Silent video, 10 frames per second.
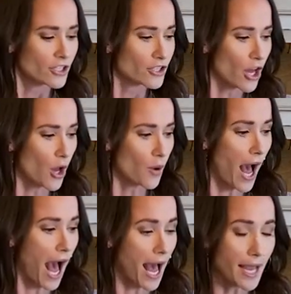
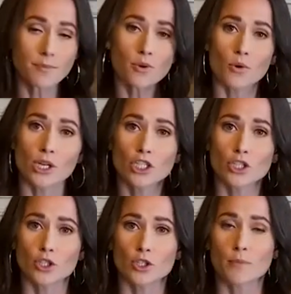So I am going
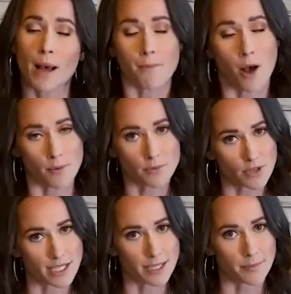to do my
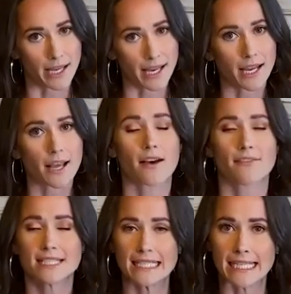mom's recipe
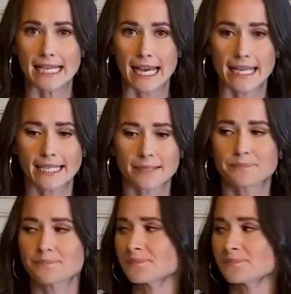of a tea cake.